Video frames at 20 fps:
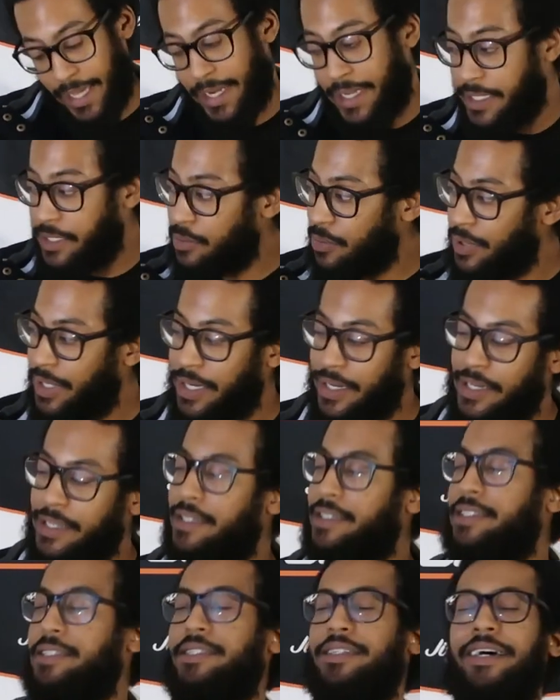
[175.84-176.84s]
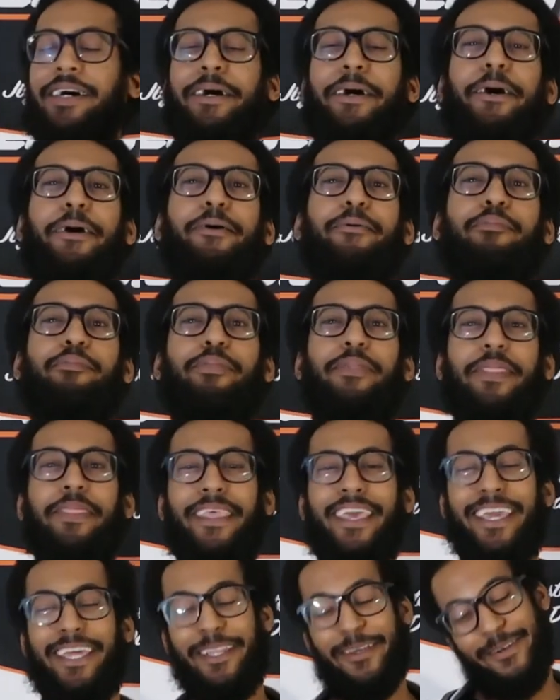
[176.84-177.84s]
it is what it is. Um,
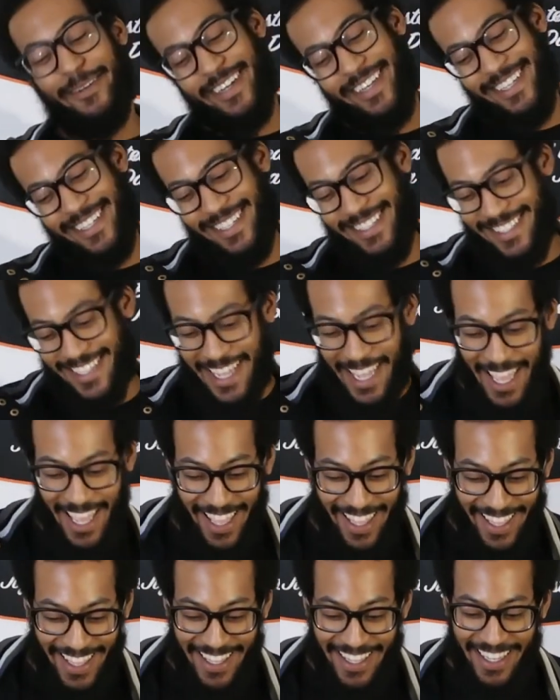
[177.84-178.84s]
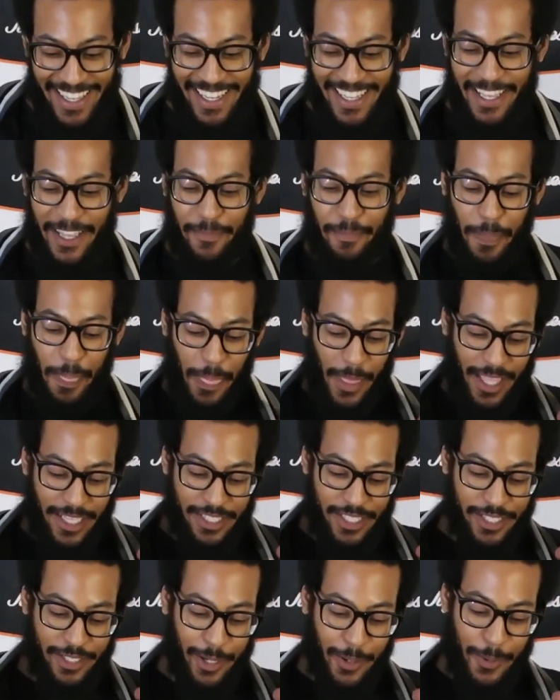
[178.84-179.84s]
anyways, you dig?
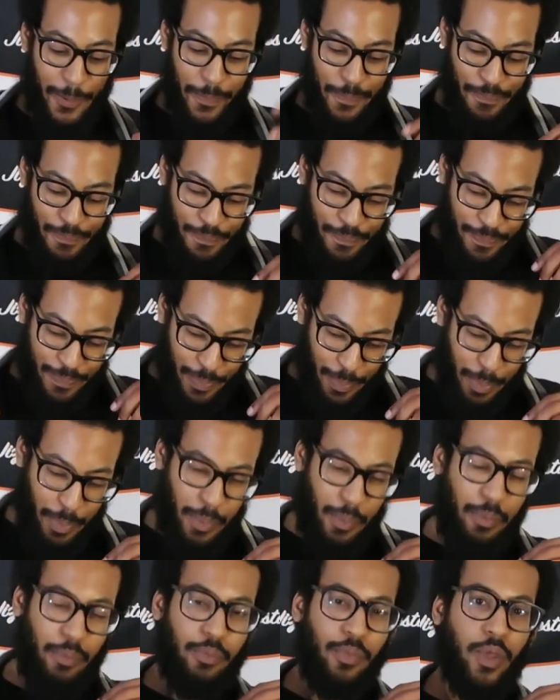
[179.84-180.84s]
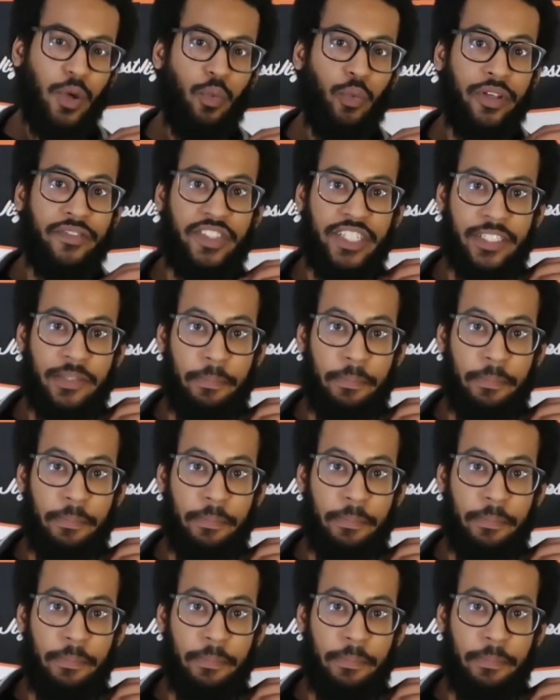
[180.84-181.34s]
So with